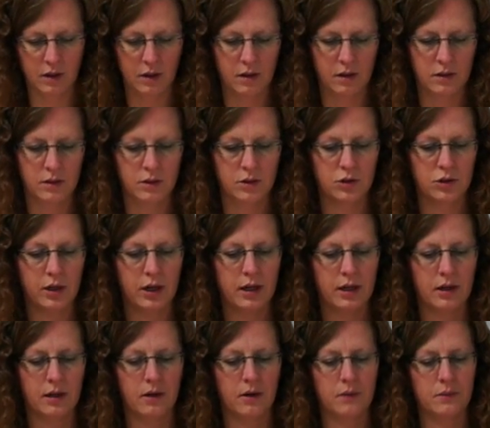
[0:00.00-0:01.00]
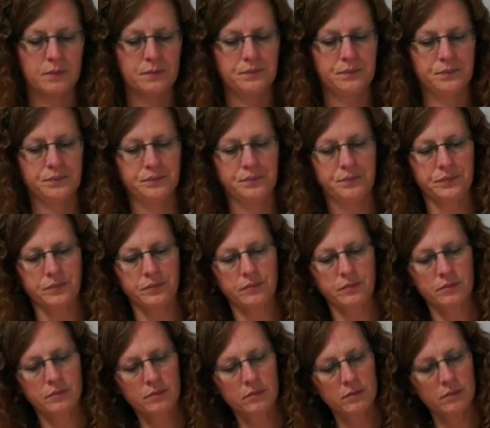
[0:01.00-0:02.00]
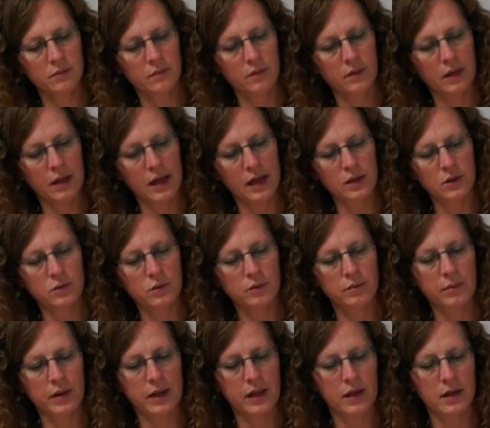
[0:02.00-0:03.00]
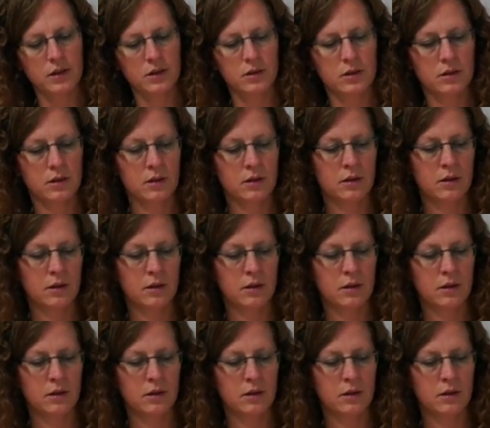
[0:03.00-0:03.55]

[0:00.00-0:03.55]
I'll just shake it up. Edge with my edge.